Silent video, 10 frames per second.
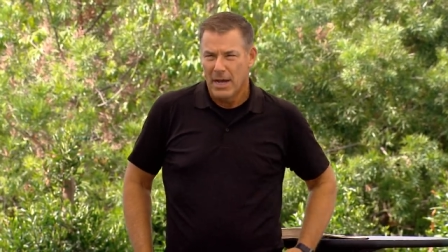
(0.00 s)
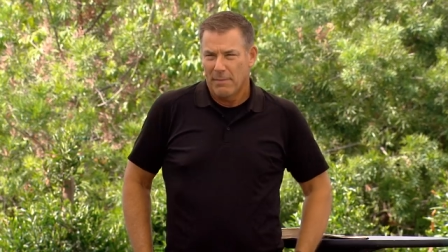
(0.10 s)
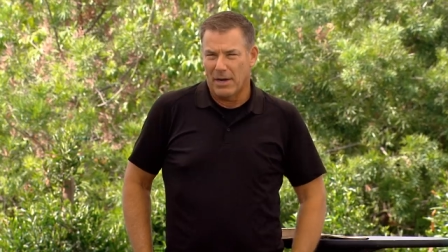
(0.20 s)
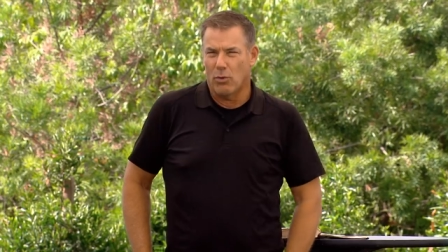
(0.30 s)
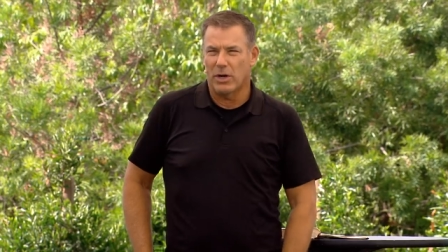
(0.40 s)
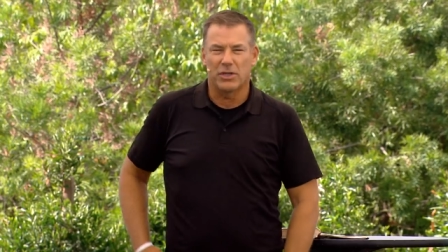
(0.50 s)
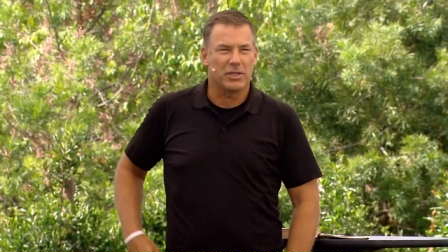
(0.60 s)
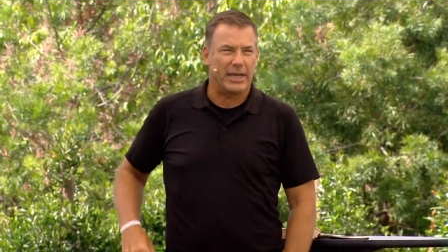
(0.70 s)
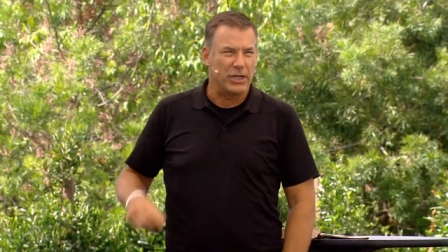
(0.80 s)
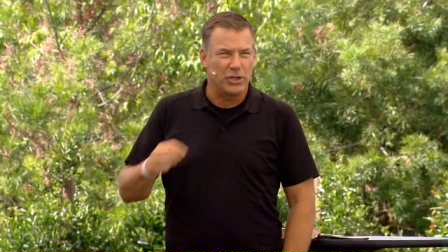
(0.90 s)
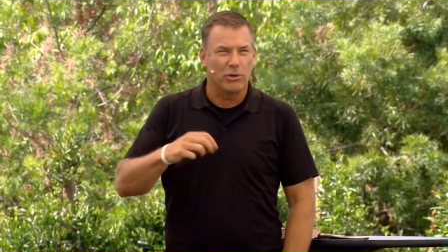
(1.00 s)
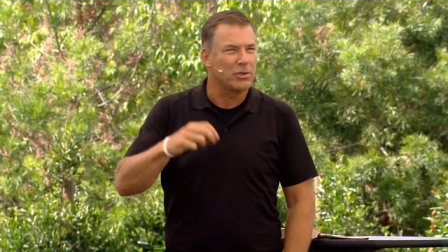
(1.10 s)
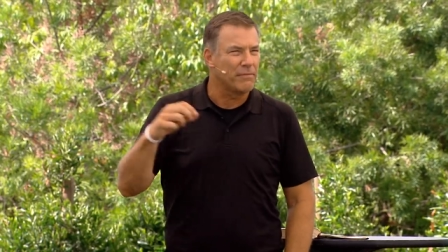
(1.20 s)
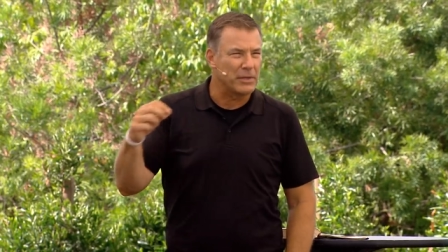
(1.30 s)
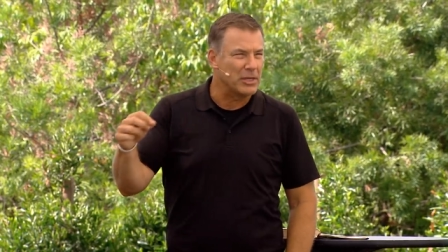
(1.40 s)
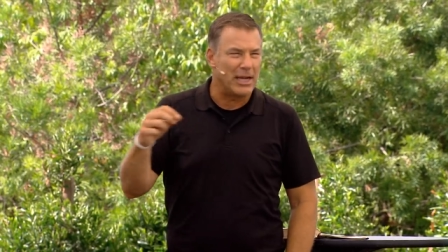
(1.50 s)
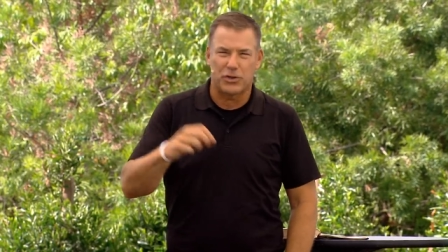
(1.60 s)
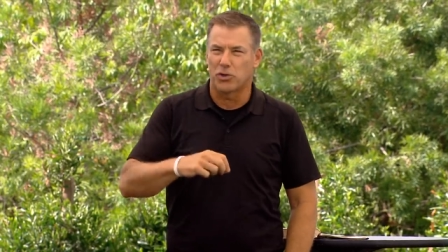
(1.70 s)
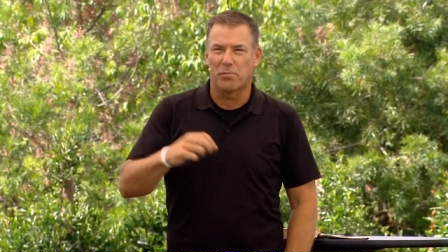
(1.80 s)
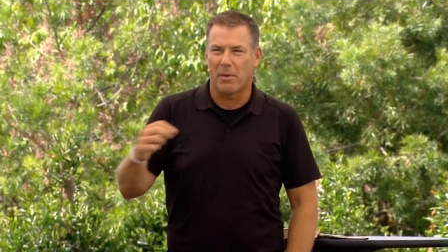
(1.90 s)
But I want to just tell you, Joseph is not
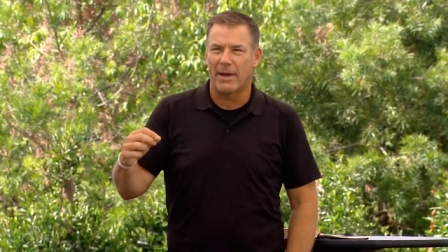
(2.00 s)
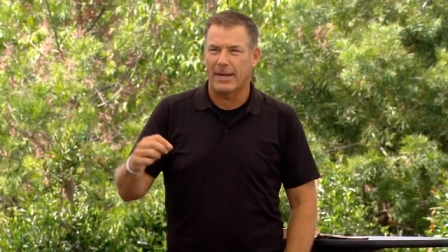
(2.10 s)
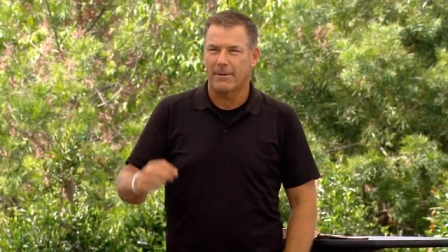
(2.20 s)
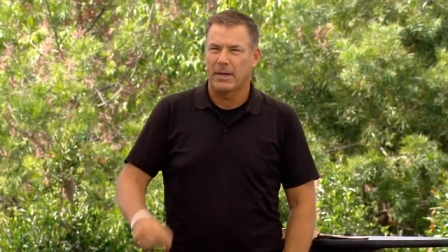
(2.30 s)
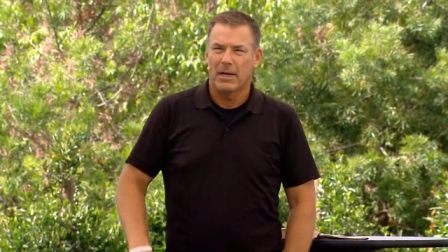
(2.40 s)
Superman.